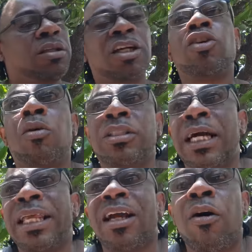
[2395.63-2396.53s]
You know what
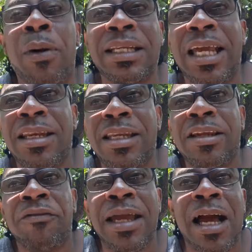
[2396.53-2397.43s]
I didn't go up on their
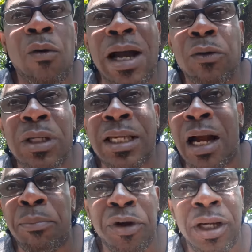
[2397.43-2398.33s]
knee for all 1 week
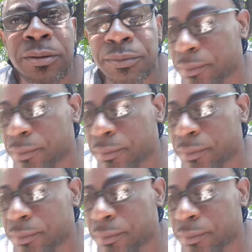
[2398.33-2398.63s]
of prayer?